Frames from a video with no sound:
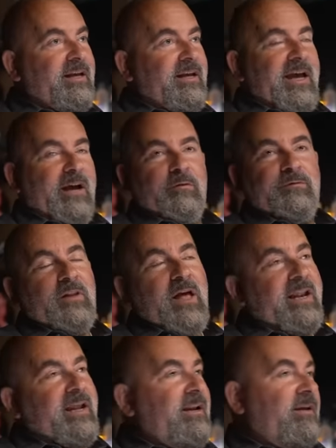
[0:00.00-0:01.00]
And we're
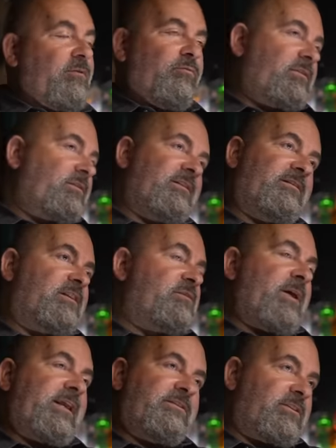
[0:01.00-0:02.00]
flying in, and, this
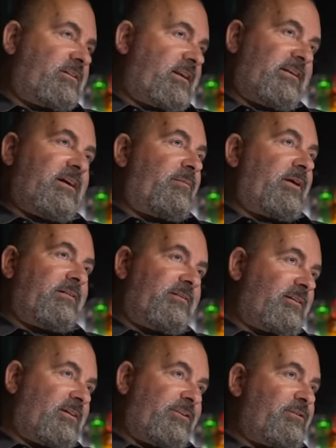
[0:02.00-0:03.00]
base took incoming
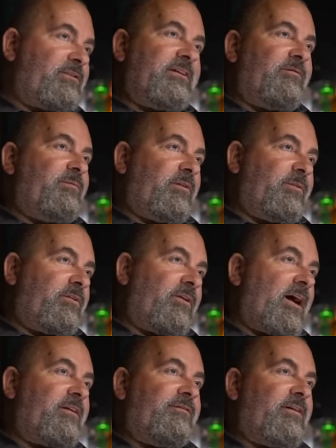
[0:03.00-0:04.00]
in 107 millimeter
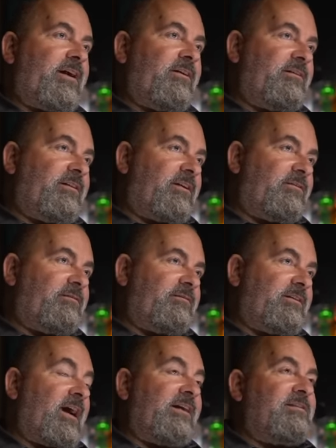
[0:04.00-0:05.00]
rocket fire, you know,
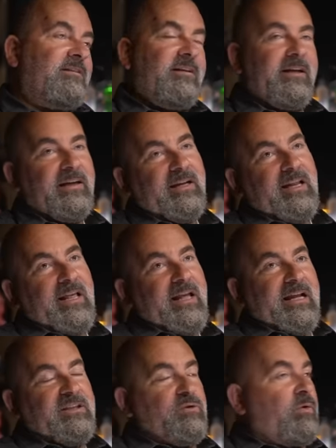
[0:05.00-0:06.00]
constantly.
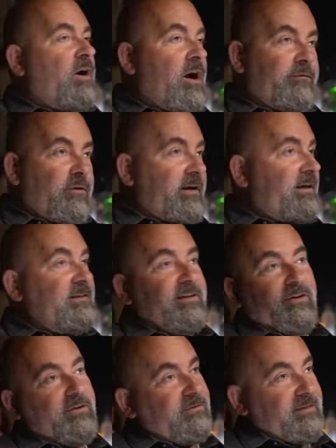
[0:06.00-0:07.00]
And so we're hovering
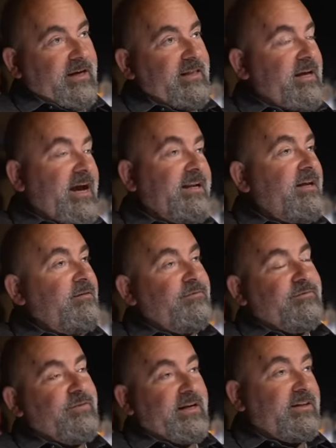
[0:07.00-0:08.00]
until kind of the IDF
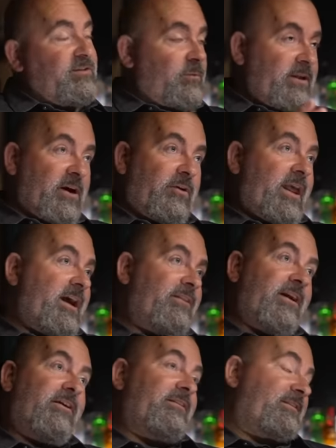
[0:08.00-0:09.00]
finished, and we go down
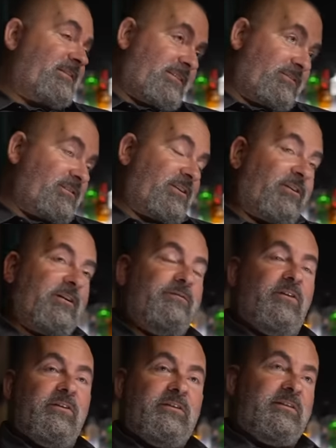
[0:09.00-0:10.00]
there, and you know, security
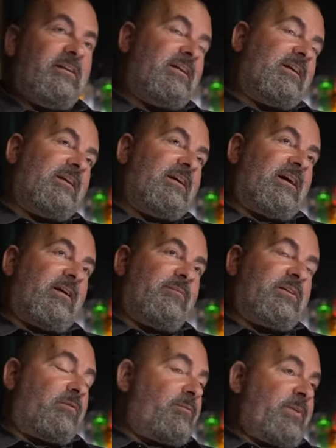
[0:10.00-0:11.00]
folks um,
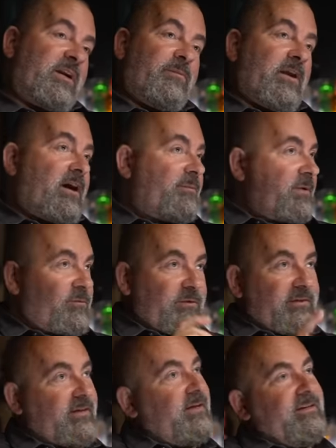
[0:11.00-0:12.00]
someone picked me up and
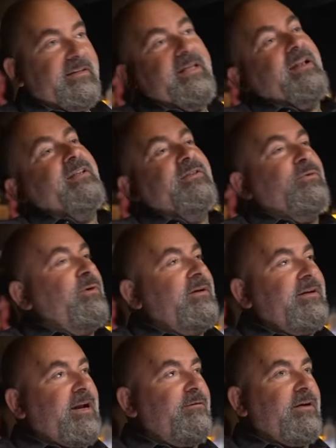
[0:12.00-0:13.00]
we get to a
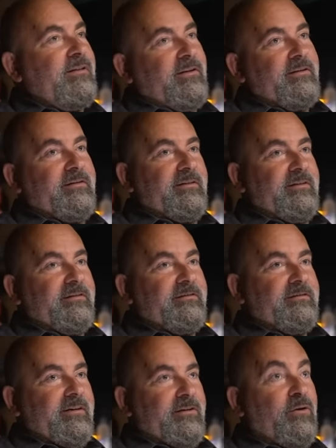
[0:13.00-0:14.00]
kind of a, the,
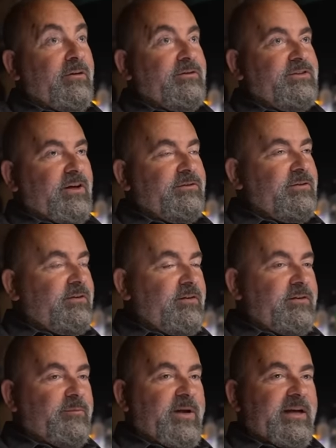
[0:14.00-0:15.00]
the, the hardened shelter, the,
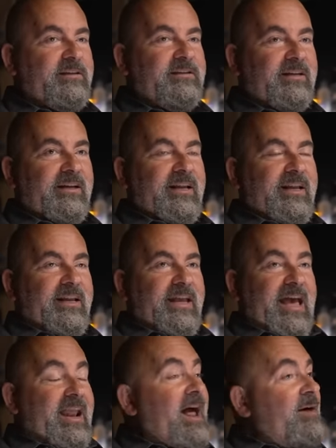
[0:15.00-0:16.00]
the base.
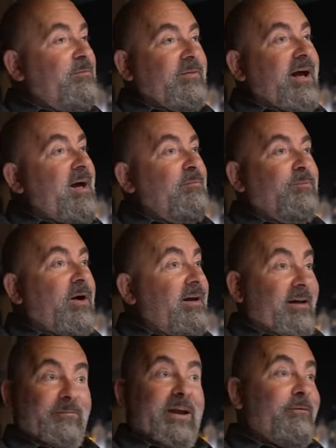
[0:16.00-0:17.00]
And I'm I'm but
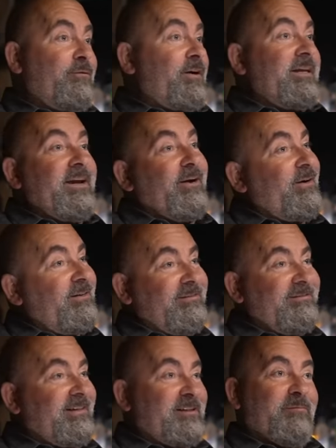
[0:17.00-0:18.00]
I'm there for a year.
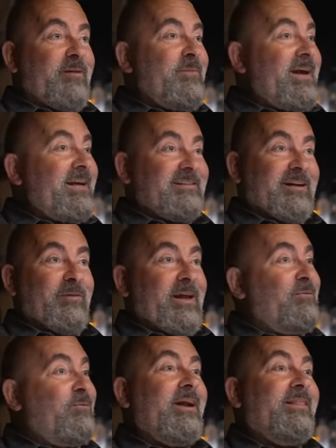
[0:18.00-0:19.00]
This is my base, and I'm
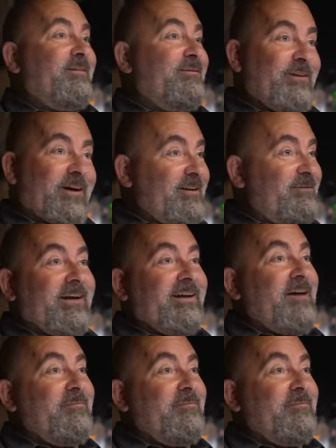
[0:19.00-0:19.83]
like, what the fuck have I got